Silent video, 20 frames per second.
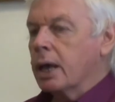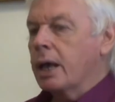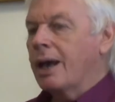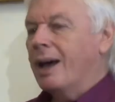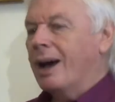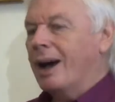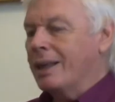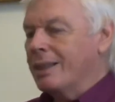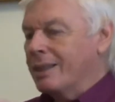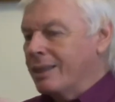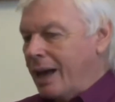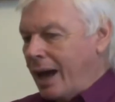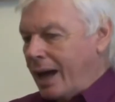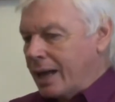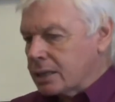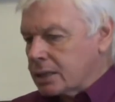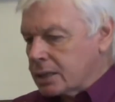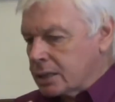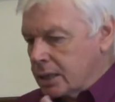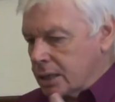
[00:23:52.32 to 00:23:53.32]
and
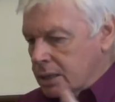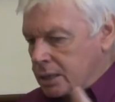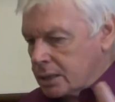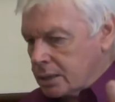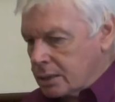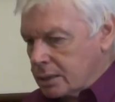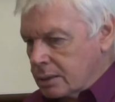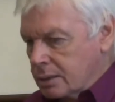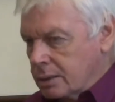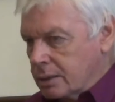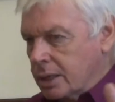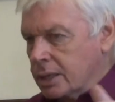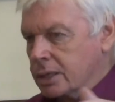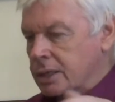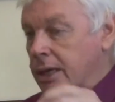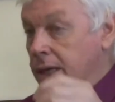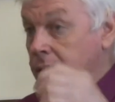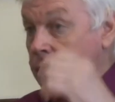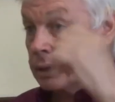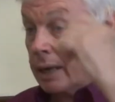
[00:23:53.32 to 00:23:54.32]
that's this
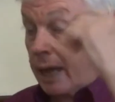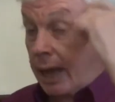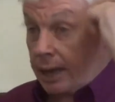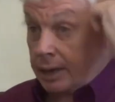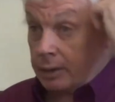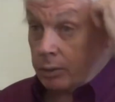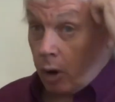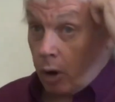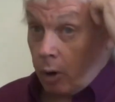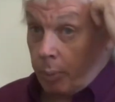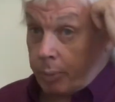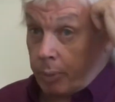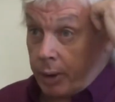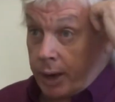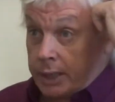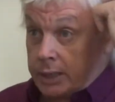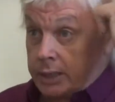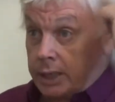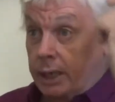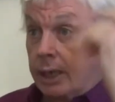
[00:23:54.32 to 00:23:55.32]
hidden hand
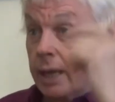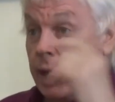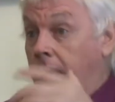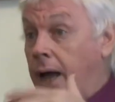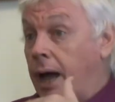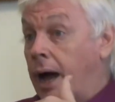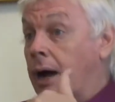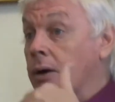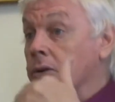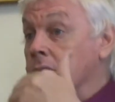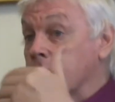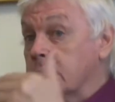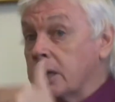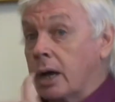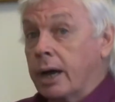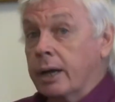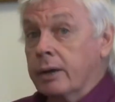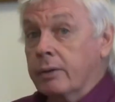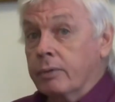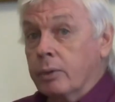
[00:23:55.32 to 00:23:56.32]
operating
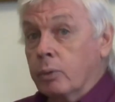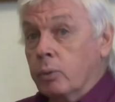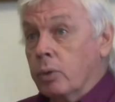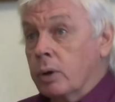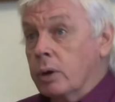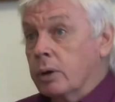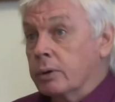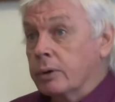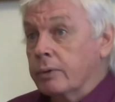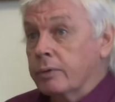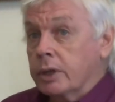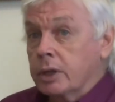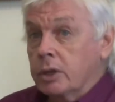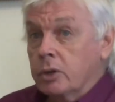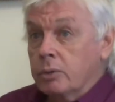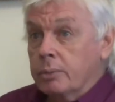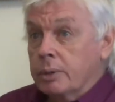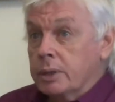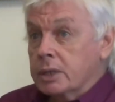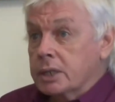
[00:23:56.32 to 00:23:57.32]
outside of the world of the
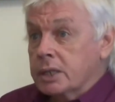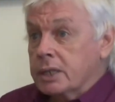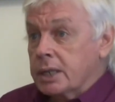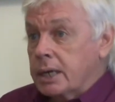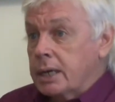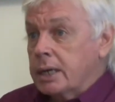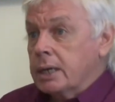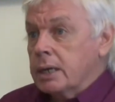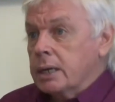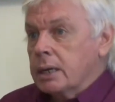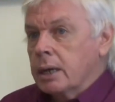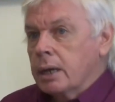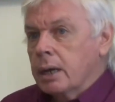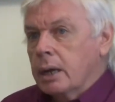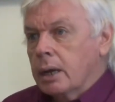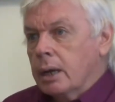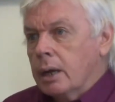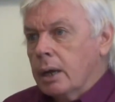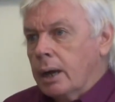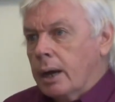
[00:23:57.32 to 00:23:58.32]
human scene.
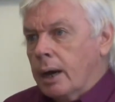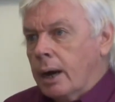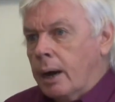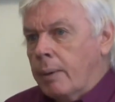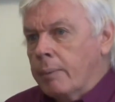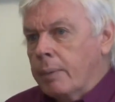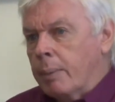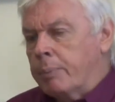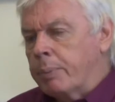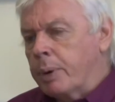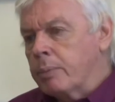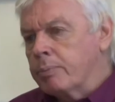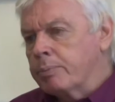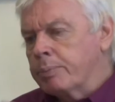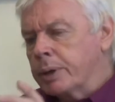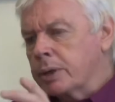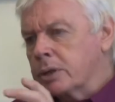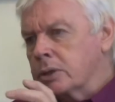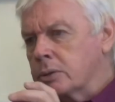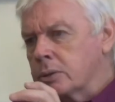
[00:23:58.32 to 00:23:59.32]

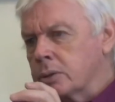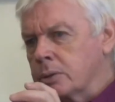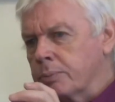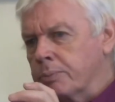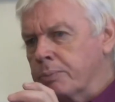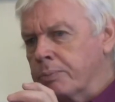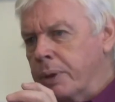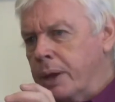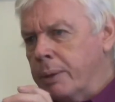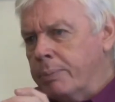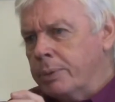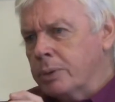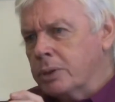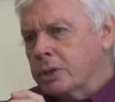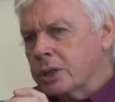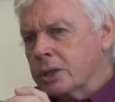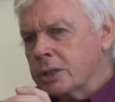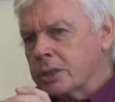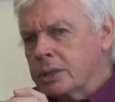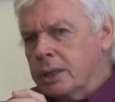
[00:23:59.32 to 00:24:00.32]
But people
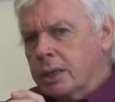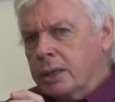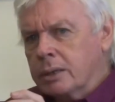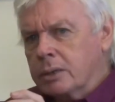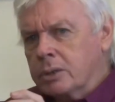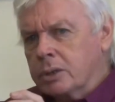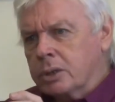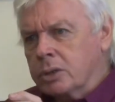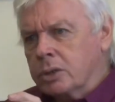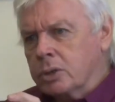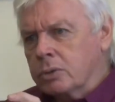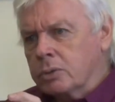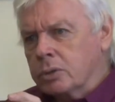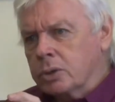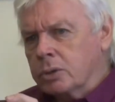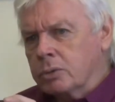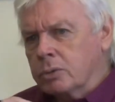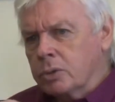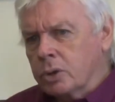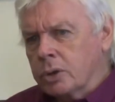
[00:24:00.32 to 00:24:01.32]
just need
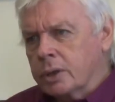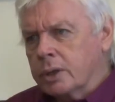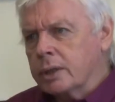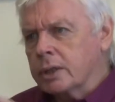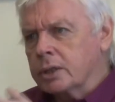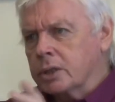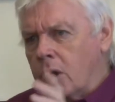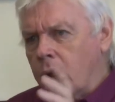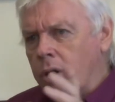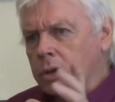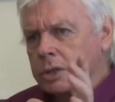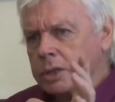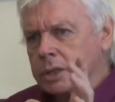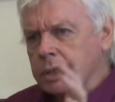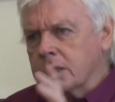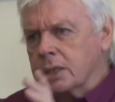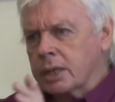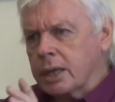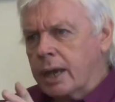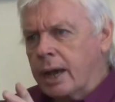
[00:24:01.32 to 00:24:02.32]
to look at the dots and
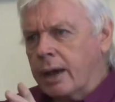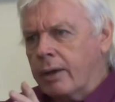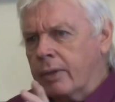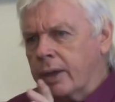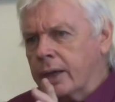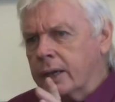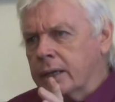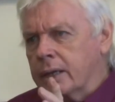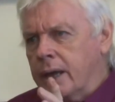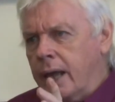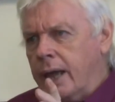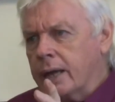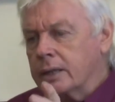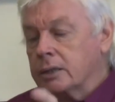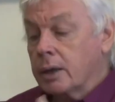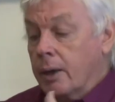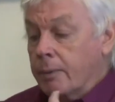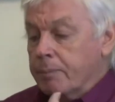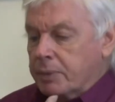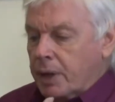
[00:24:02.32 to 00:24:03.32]
see how they
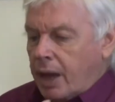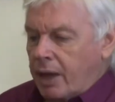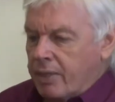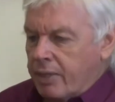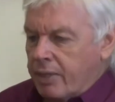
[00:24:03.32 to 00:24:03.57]
connect, and